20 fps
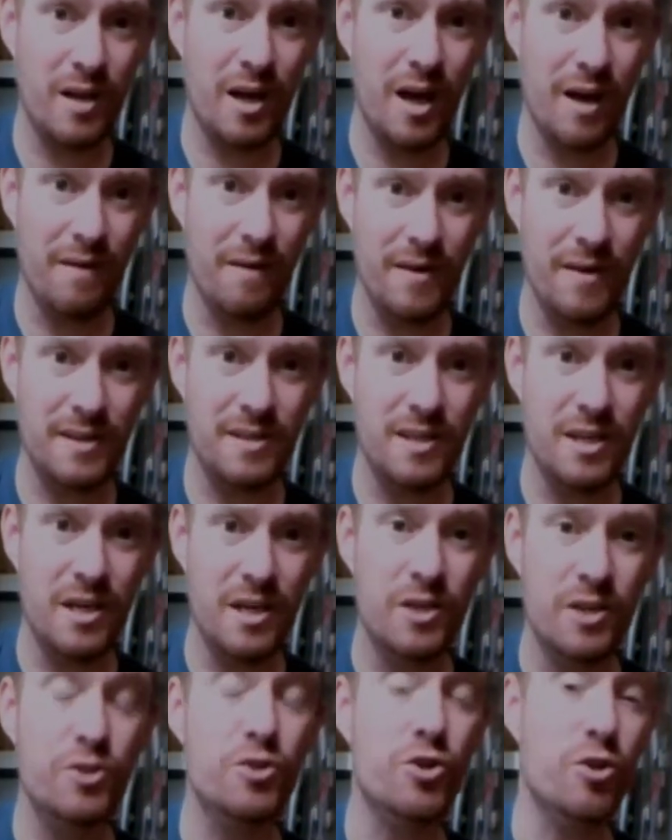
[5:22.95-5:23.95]
of it
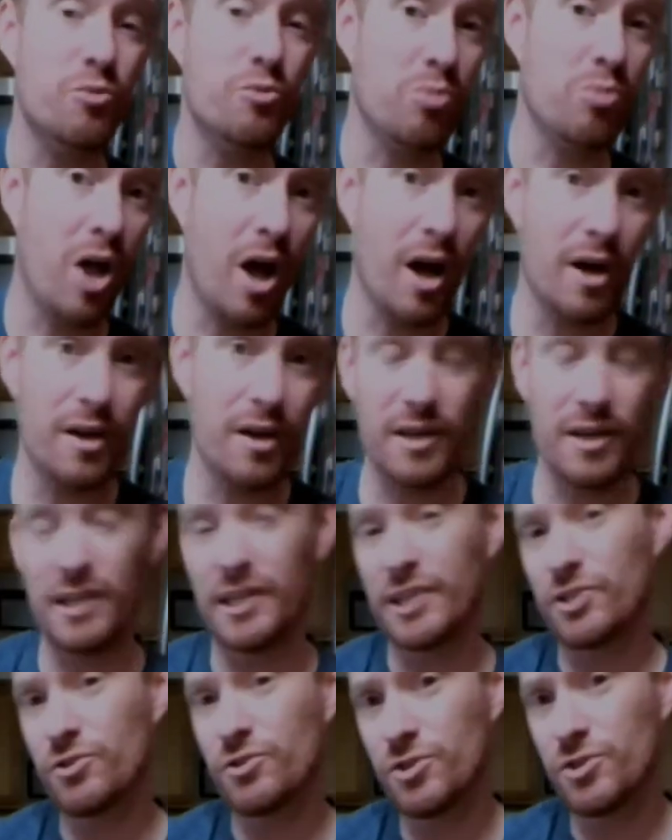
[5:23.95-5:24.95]
should block
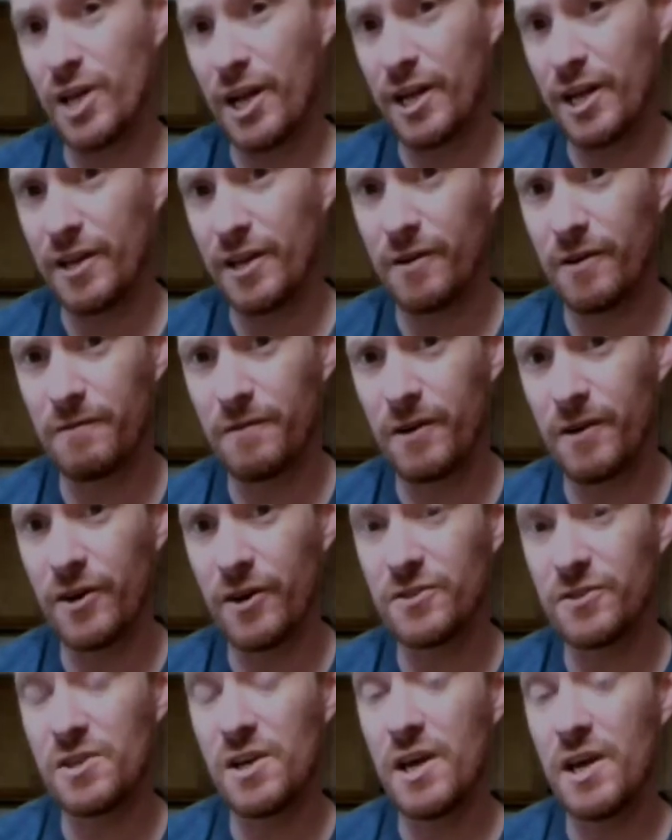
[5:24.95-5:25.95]
electrostatic
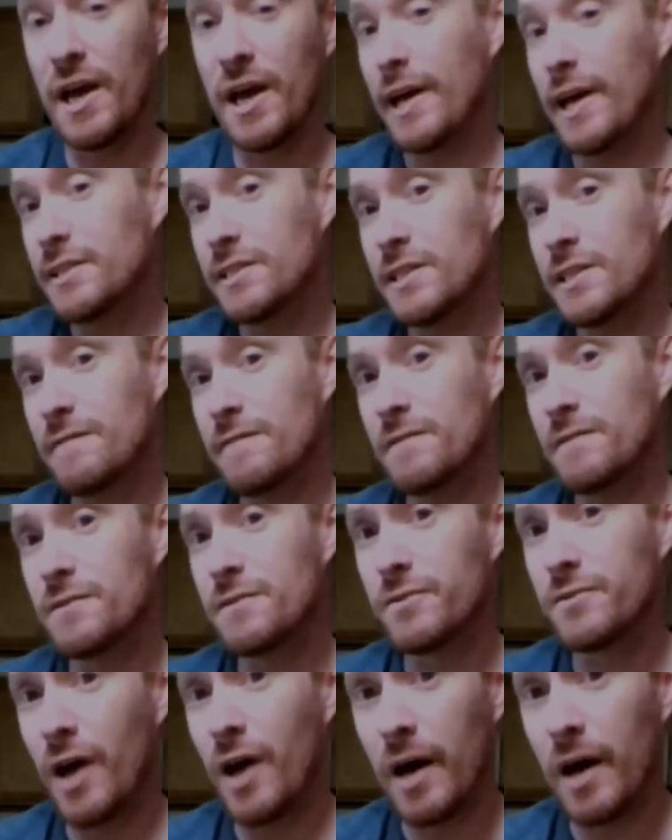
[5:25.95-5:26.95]
interference, and see if it
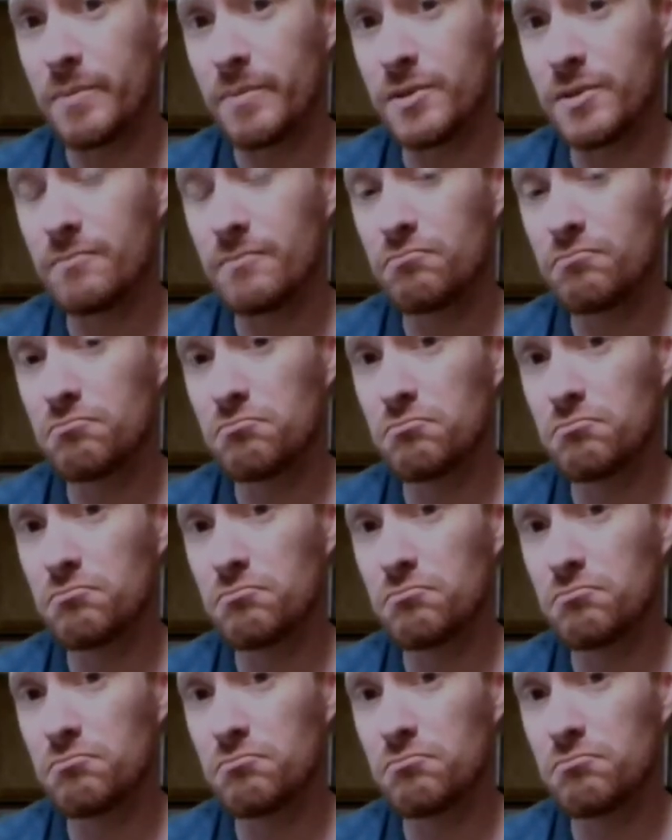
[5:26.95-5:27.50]
stops.